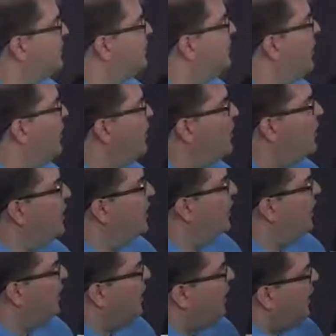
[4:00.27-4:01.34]
So now
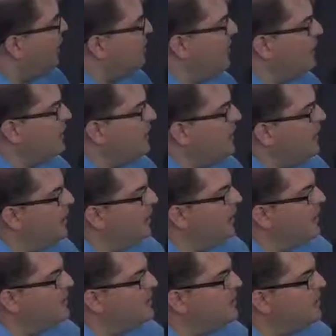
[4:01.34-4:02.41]
automatically hit
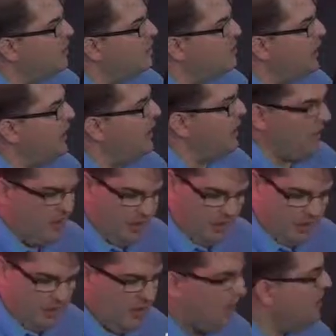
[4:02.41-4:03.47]
lines start playing.
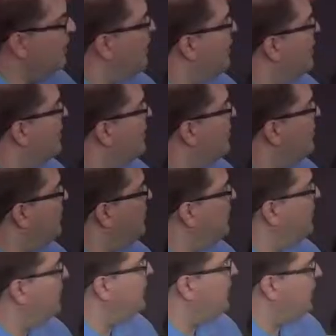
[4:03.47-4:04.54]
We're
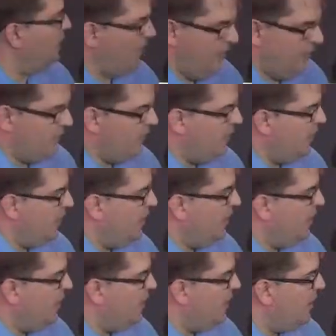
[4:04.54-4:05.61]
good there.
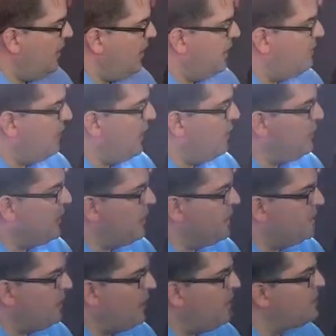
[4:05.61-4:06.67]
And finally we got
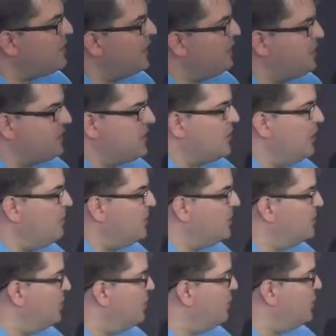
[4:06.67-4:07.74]
some other stuff which is coming
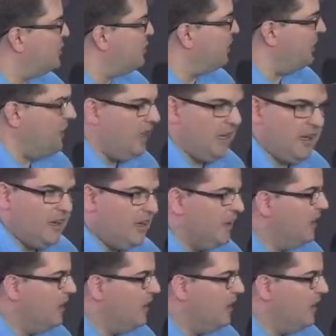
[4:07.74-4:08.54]
soon, which is really neat.